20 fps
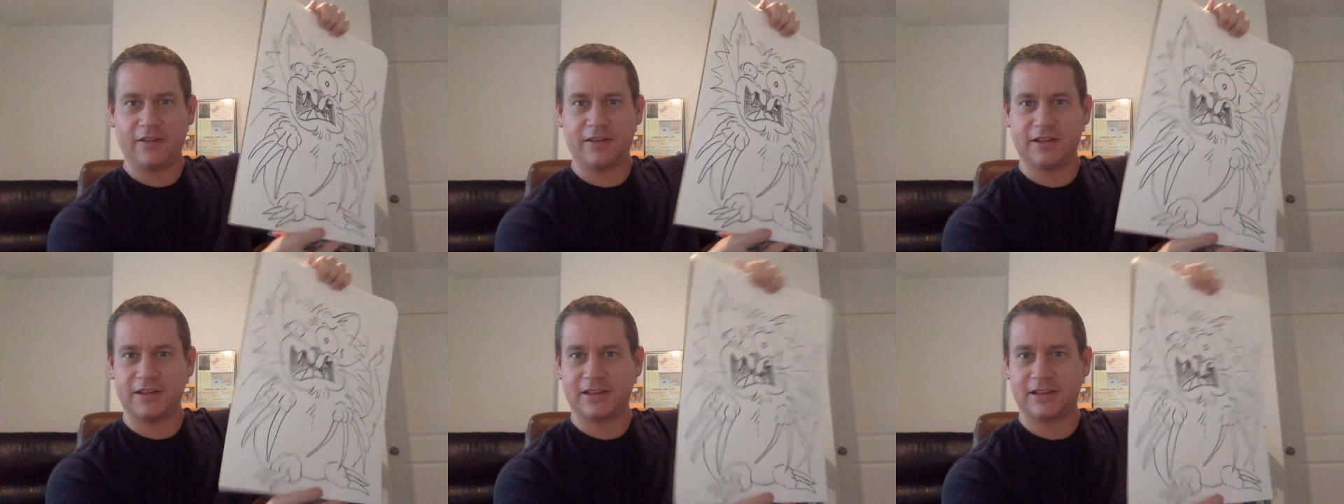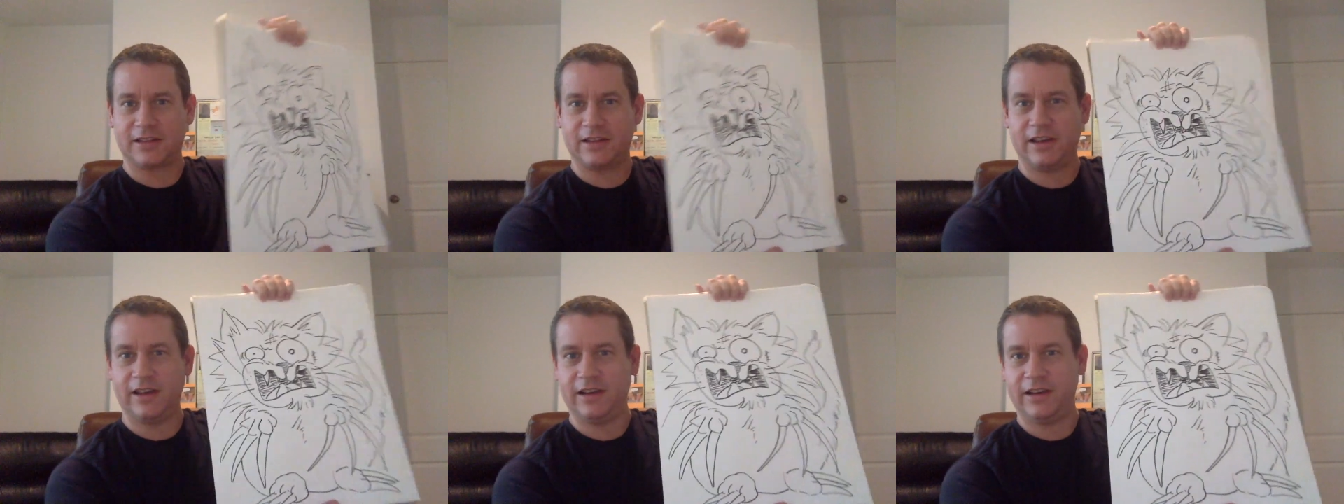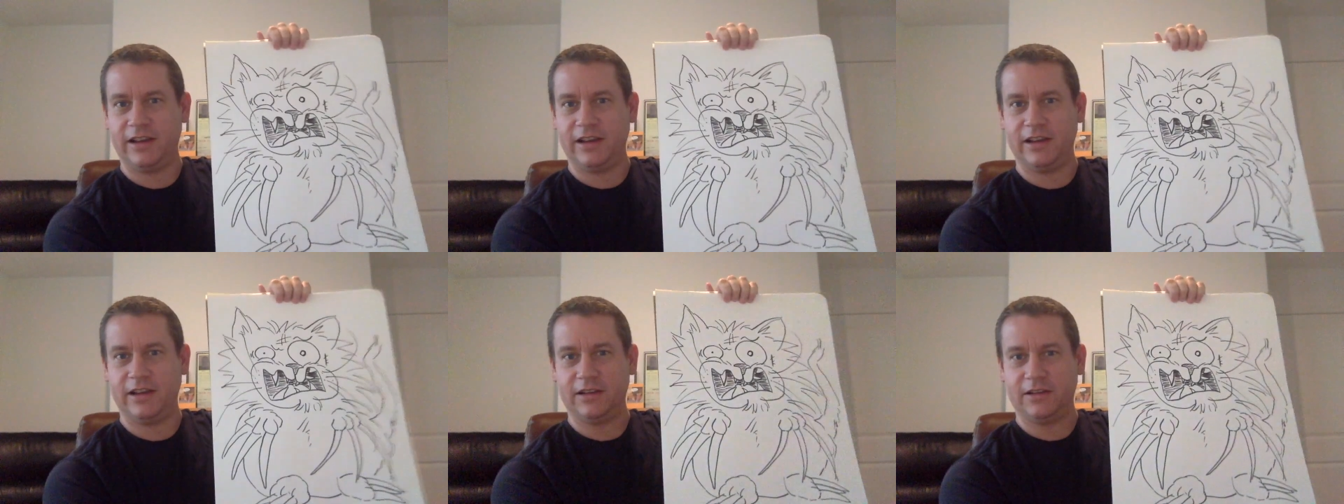This
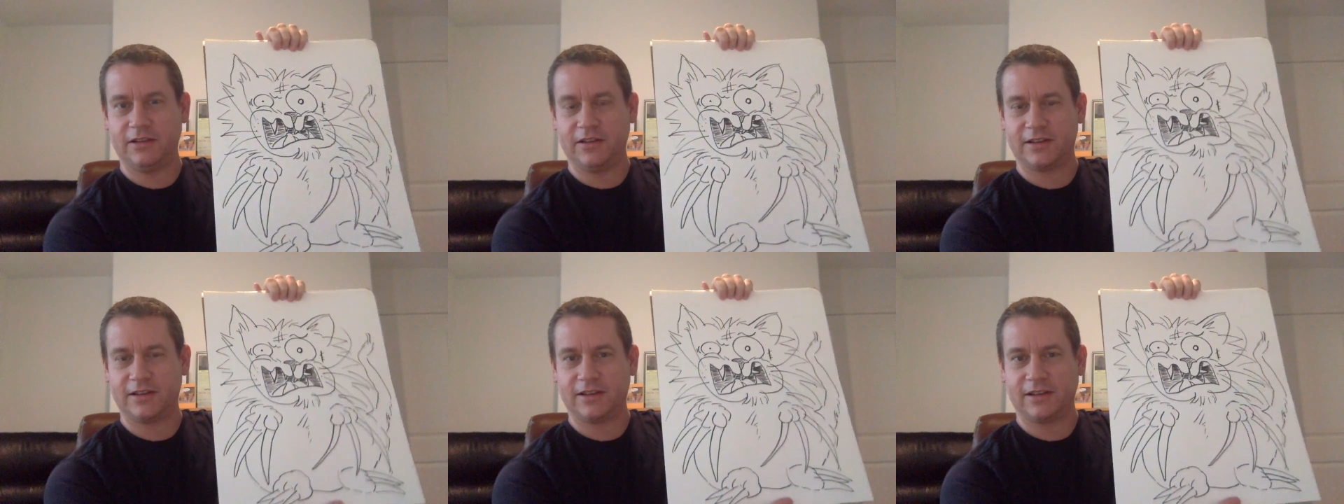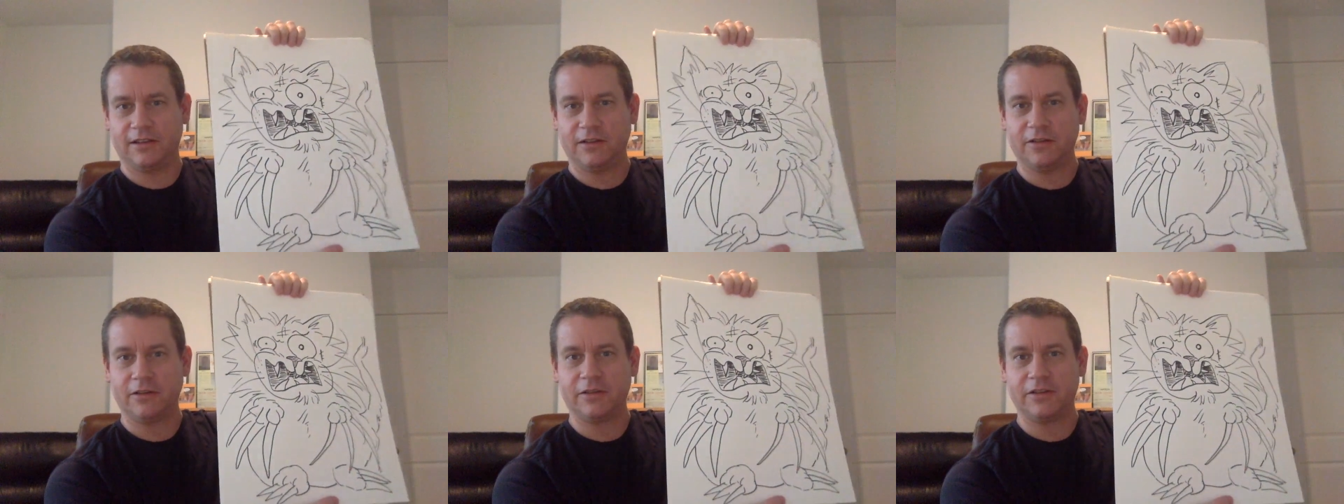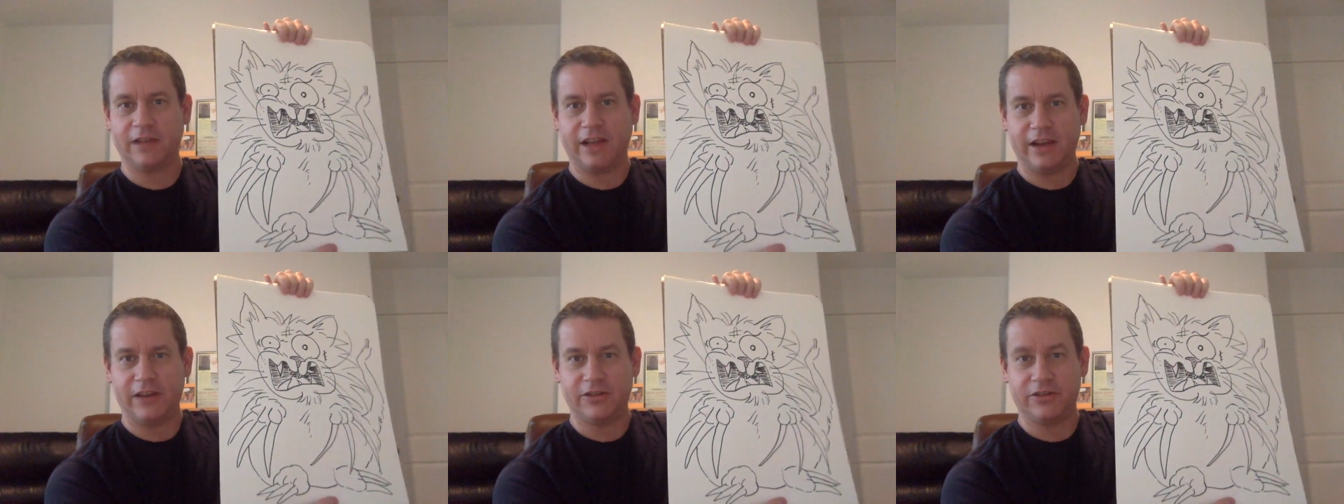kitty looks a little
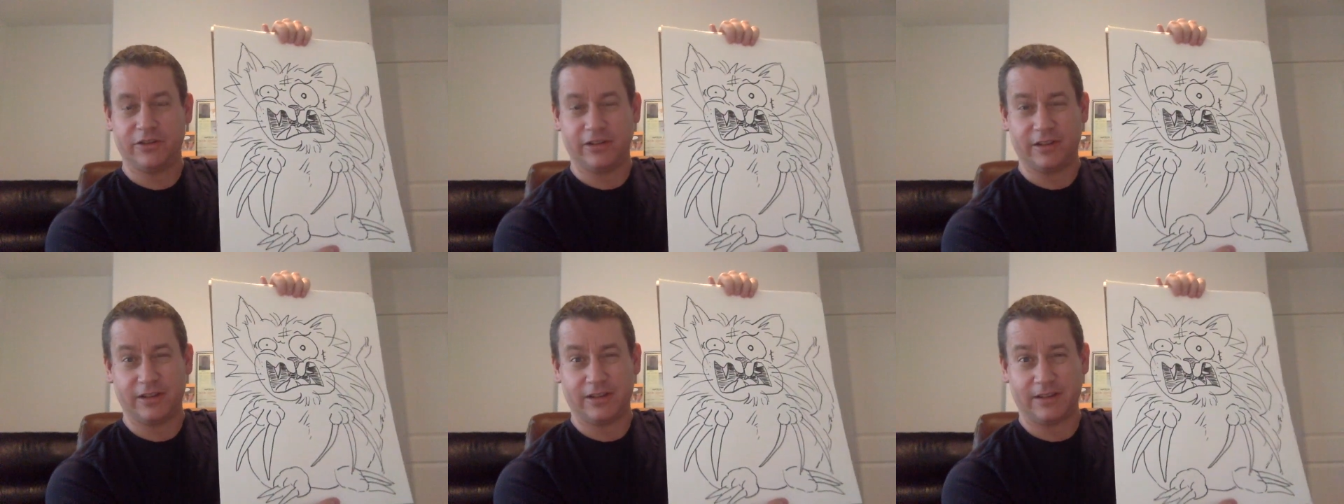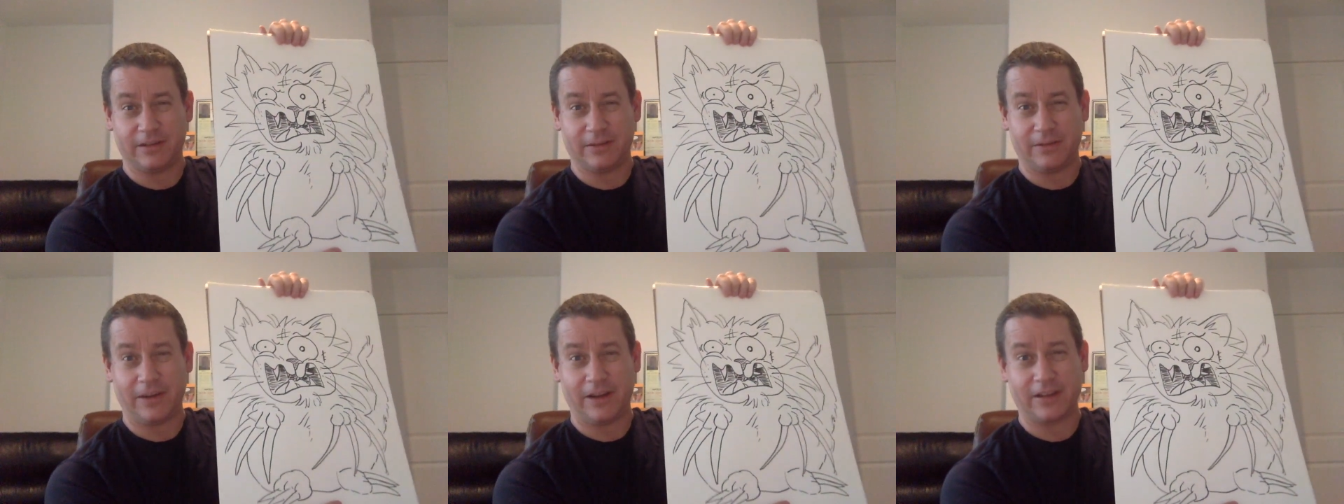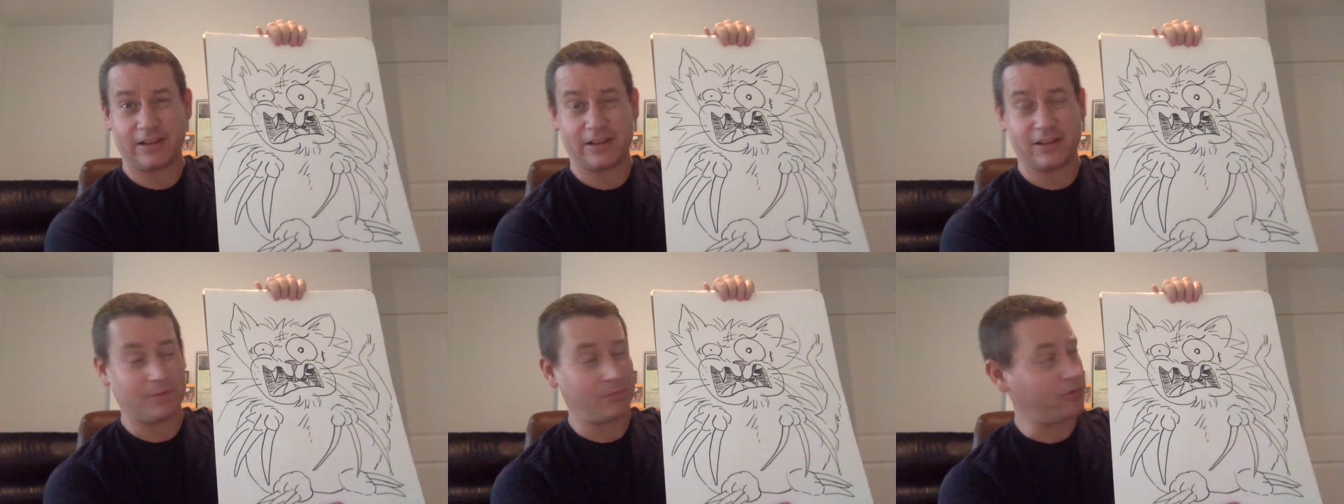dangerous. In
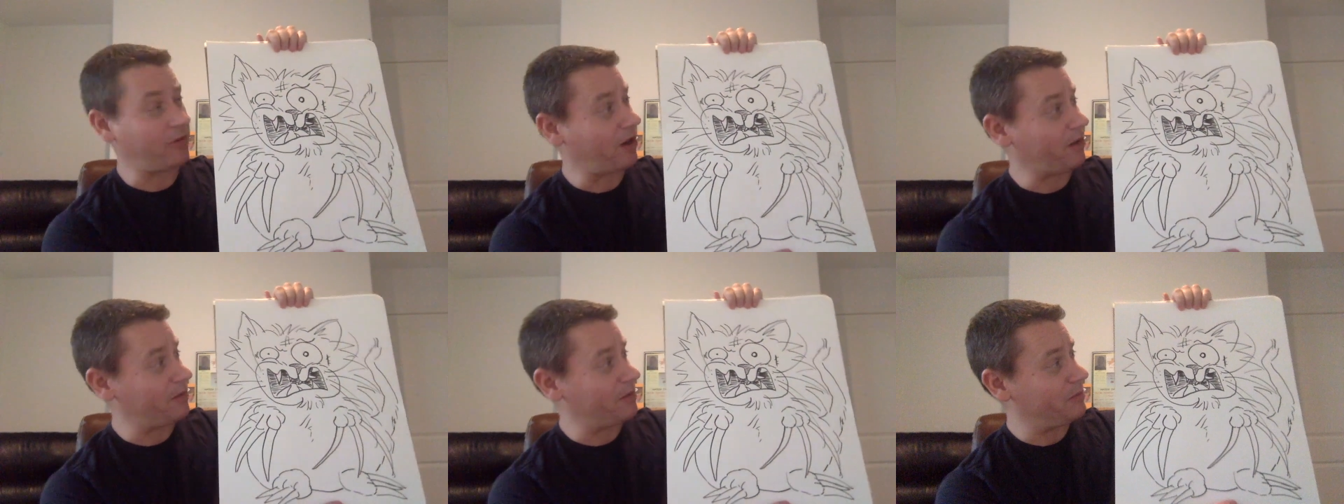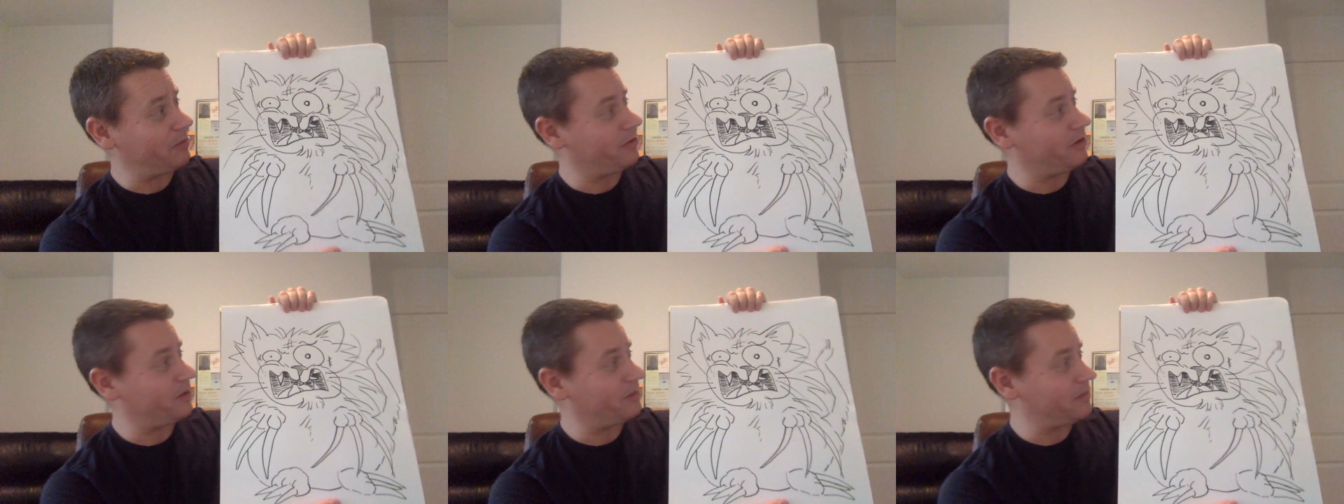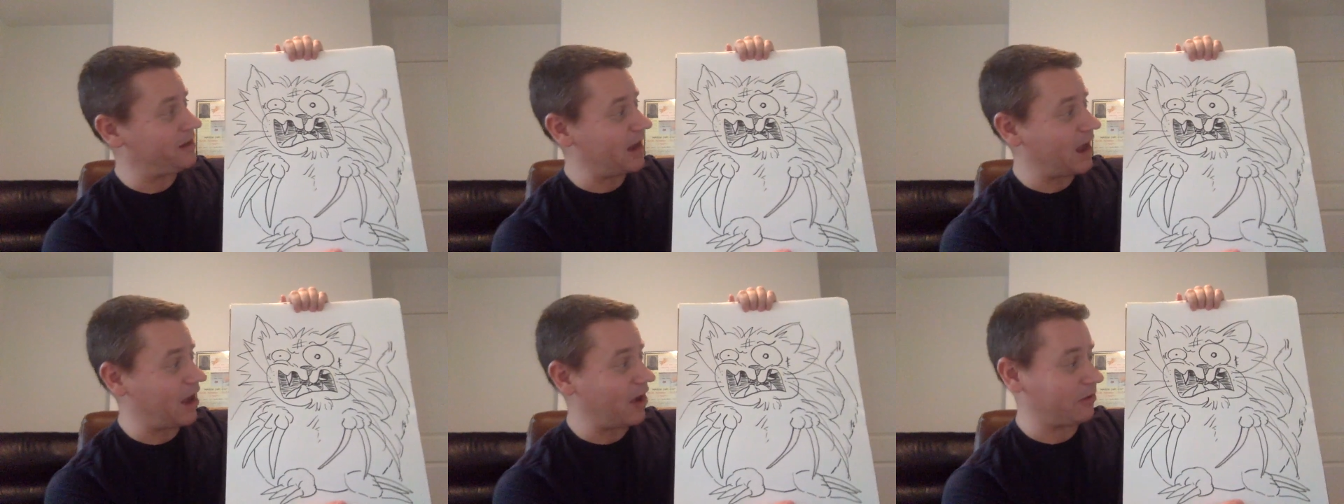fact, I should probably put him
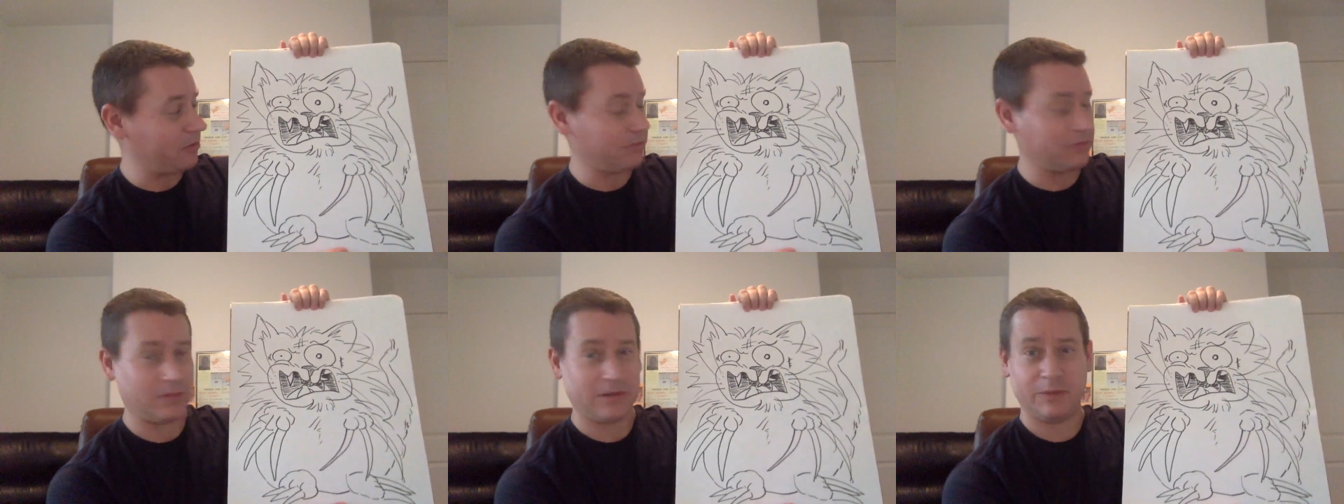down.